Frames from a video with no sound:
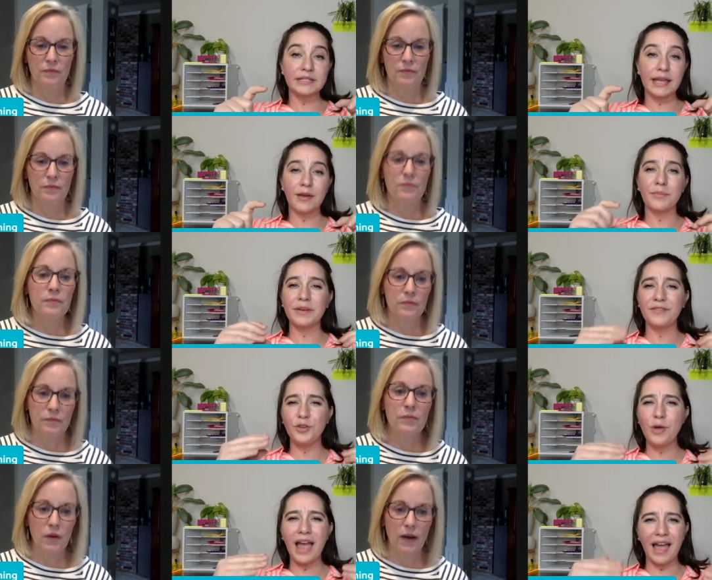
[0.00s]
Speaker 1: account, but if you
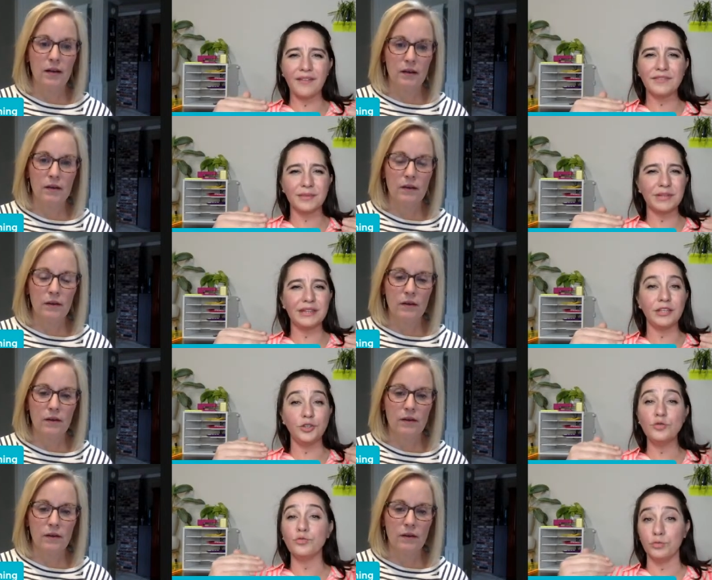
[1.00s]
have something that
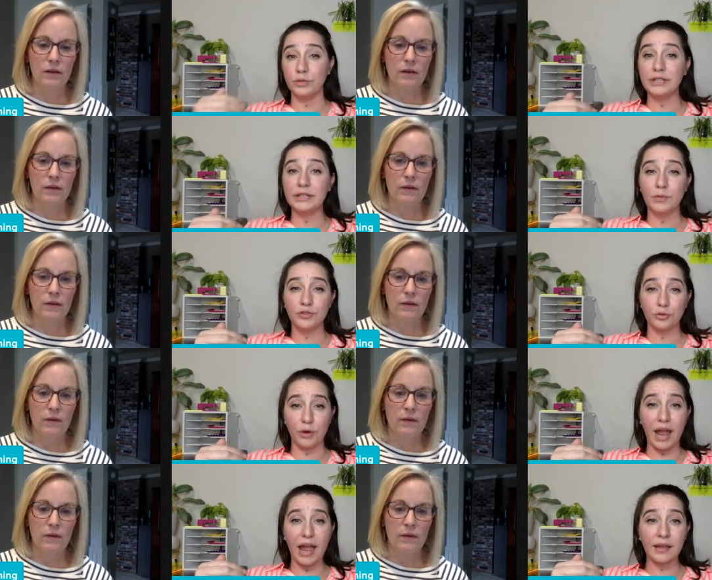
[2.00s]
you really want to track
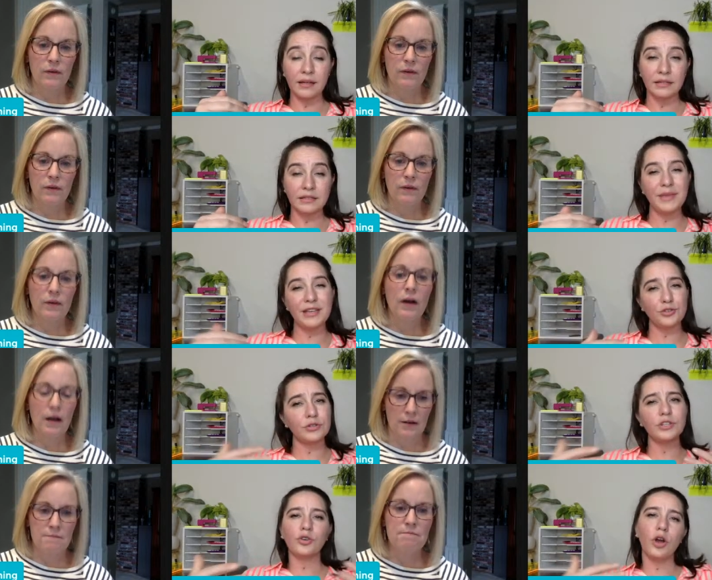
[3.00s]
to make uh-huh. sure
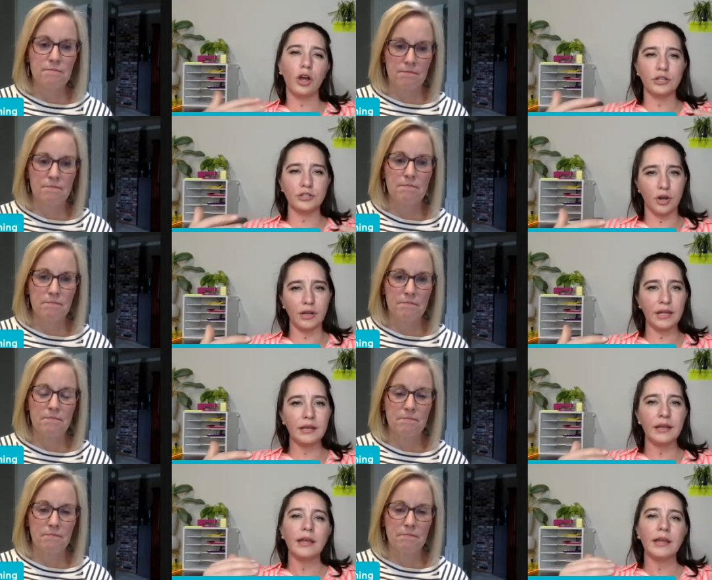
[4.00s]
that you're on target,